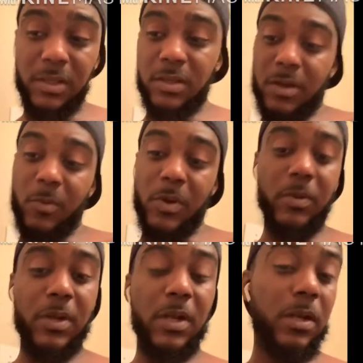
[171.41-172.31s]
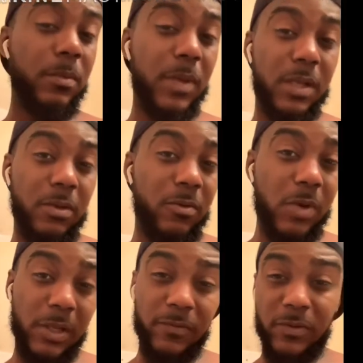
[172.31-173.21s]
You know, we don't care nothing about no
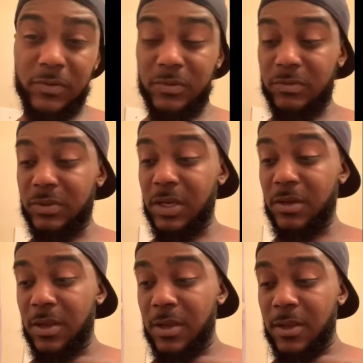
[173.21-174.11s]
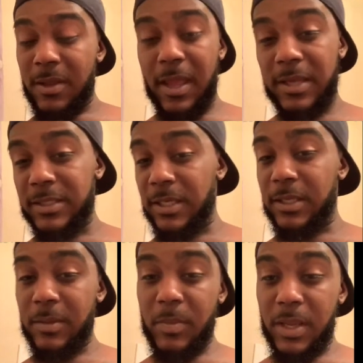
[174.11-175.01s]
white folks, we don't care. I take
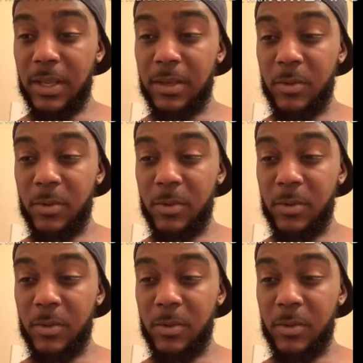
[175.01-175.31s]
that back.